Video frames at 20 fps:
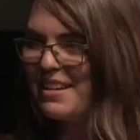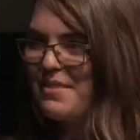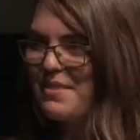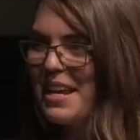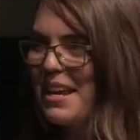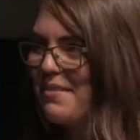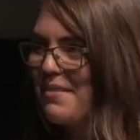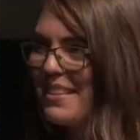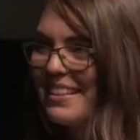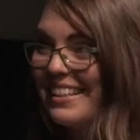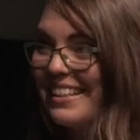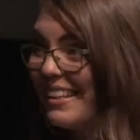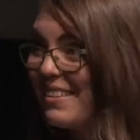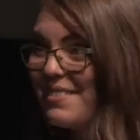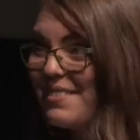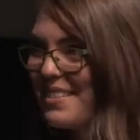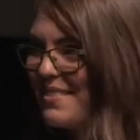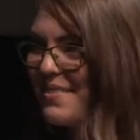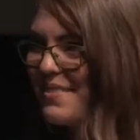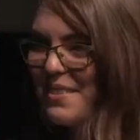we have the
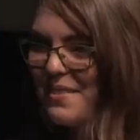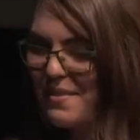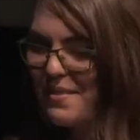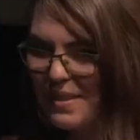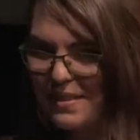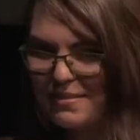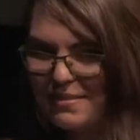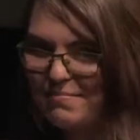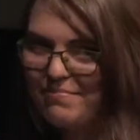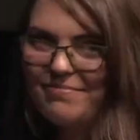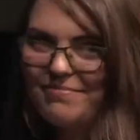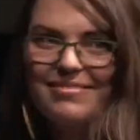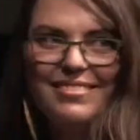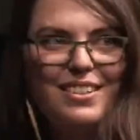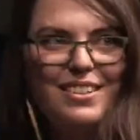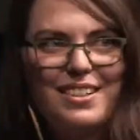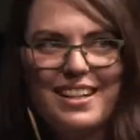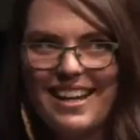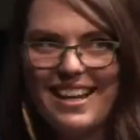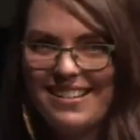gift of the film
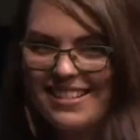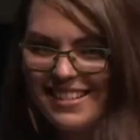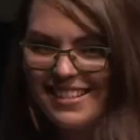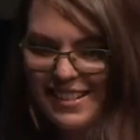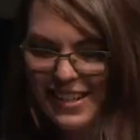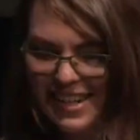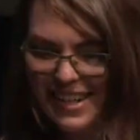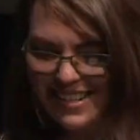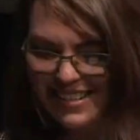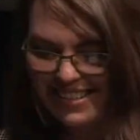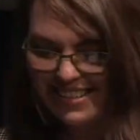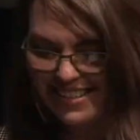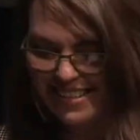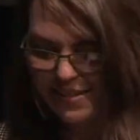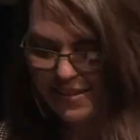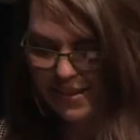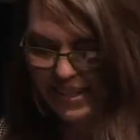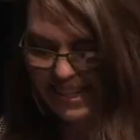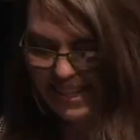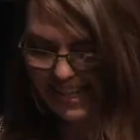on our screens this
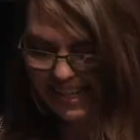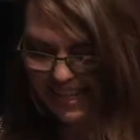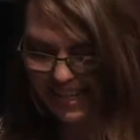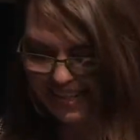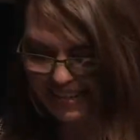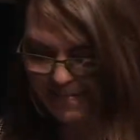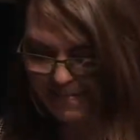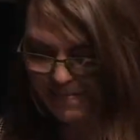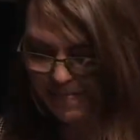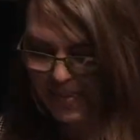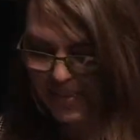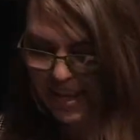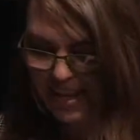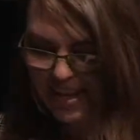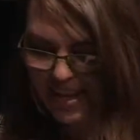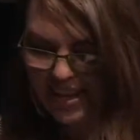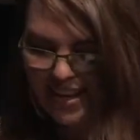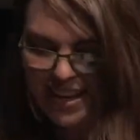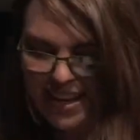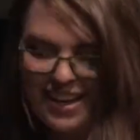week here.
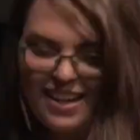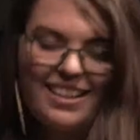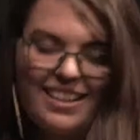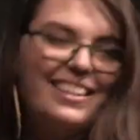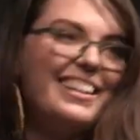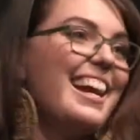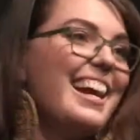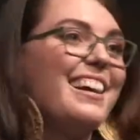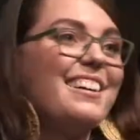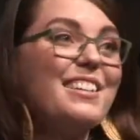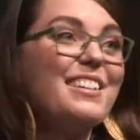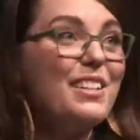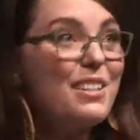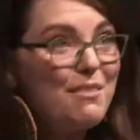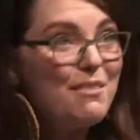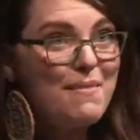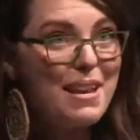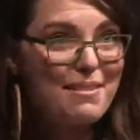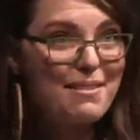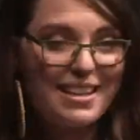Now, you
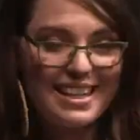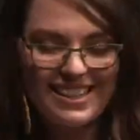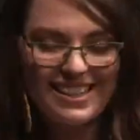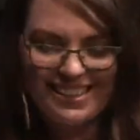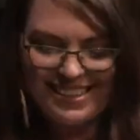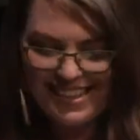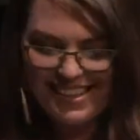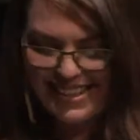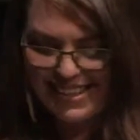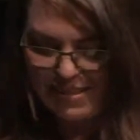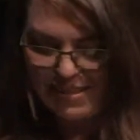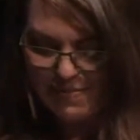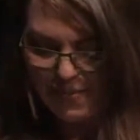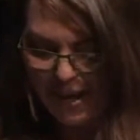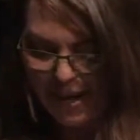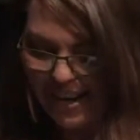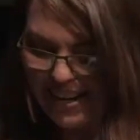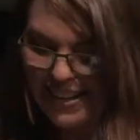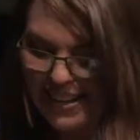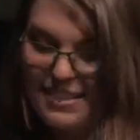may recognise
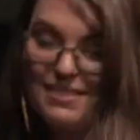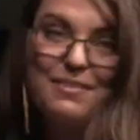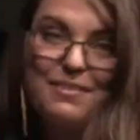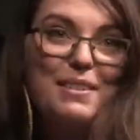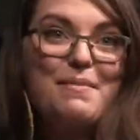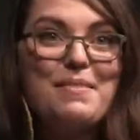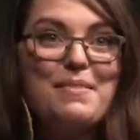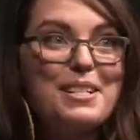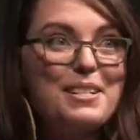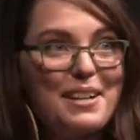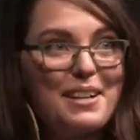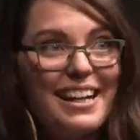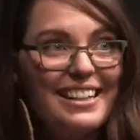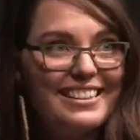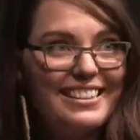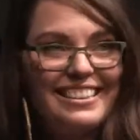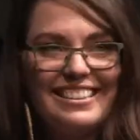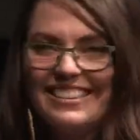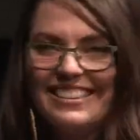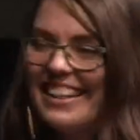Briar from the
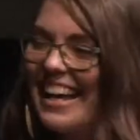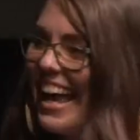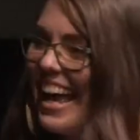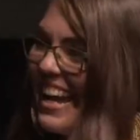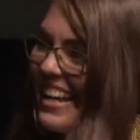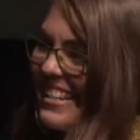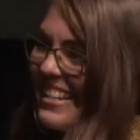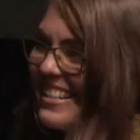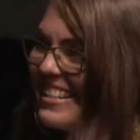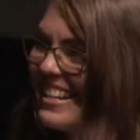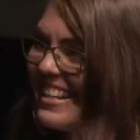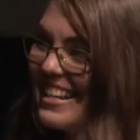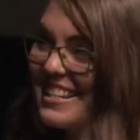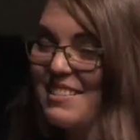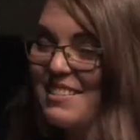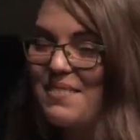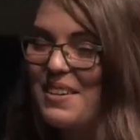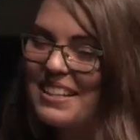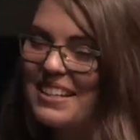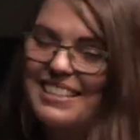trailer, as
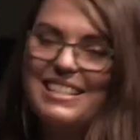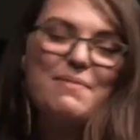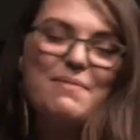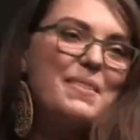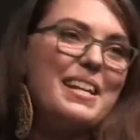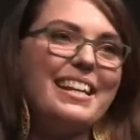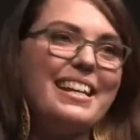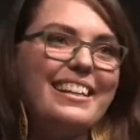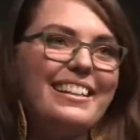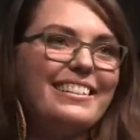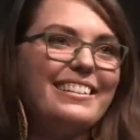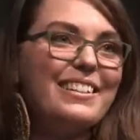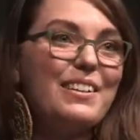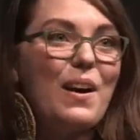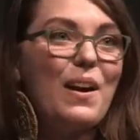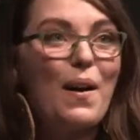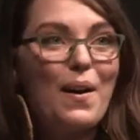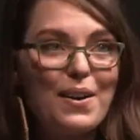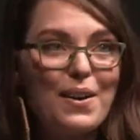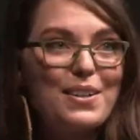well as being
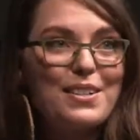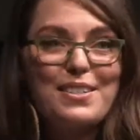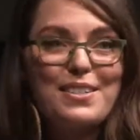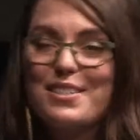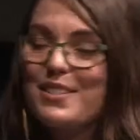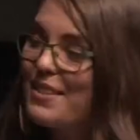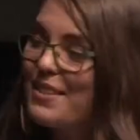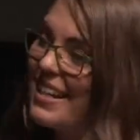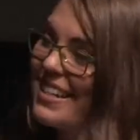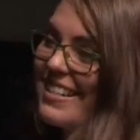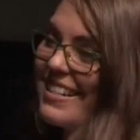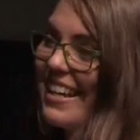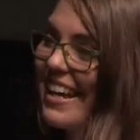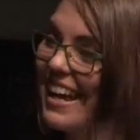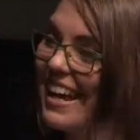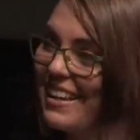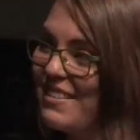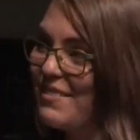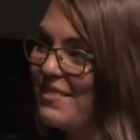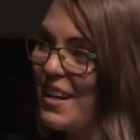co-director
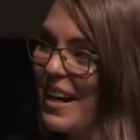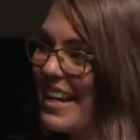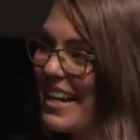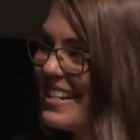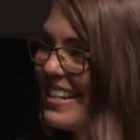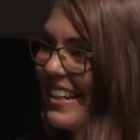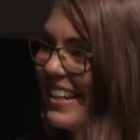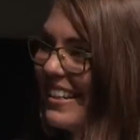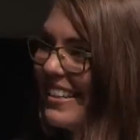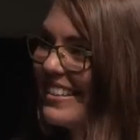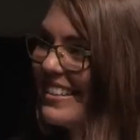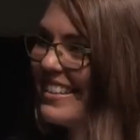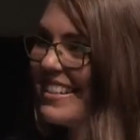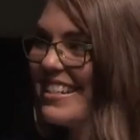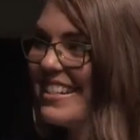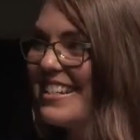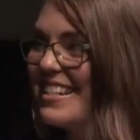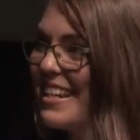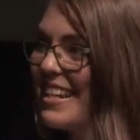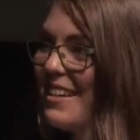and writer,
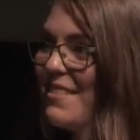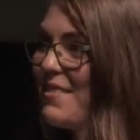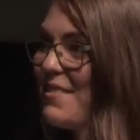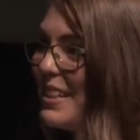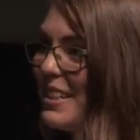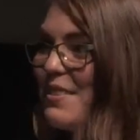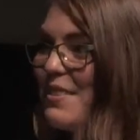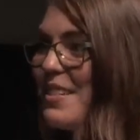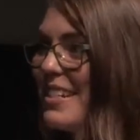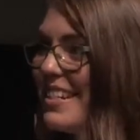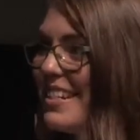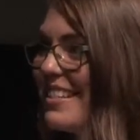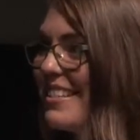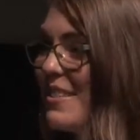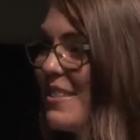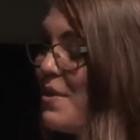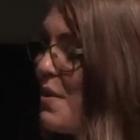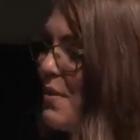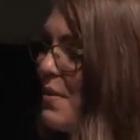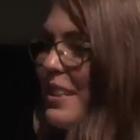she
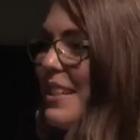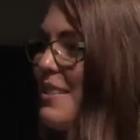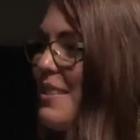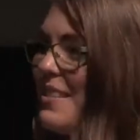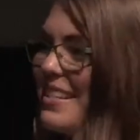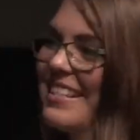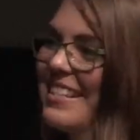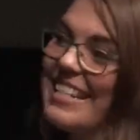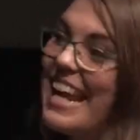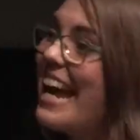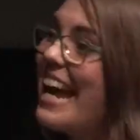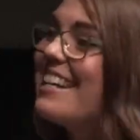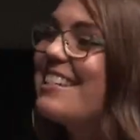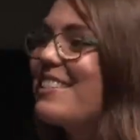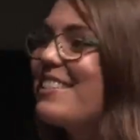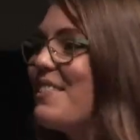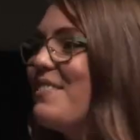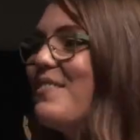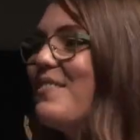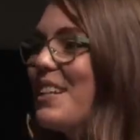takes
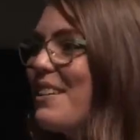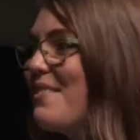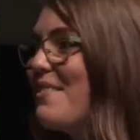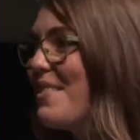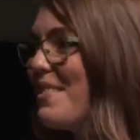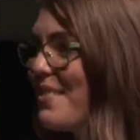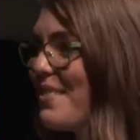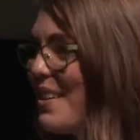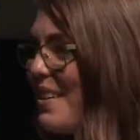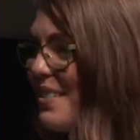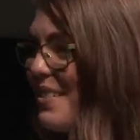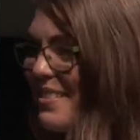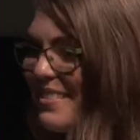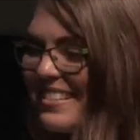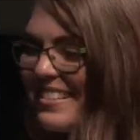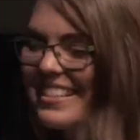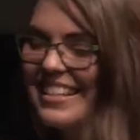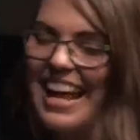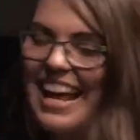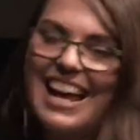on one of the
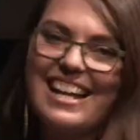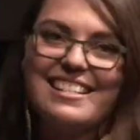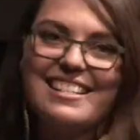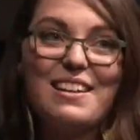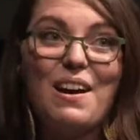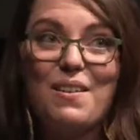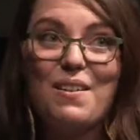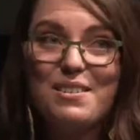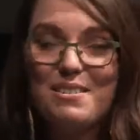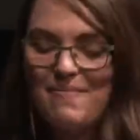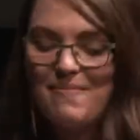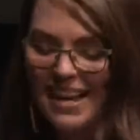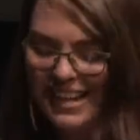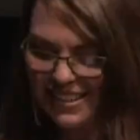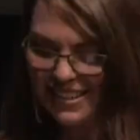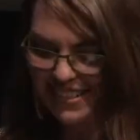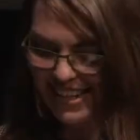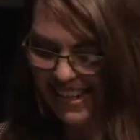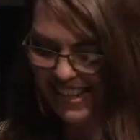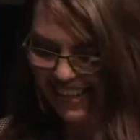roles as Alda
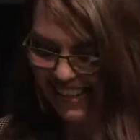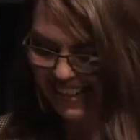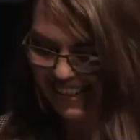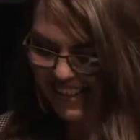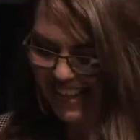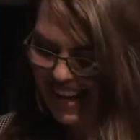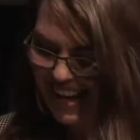Macaretta.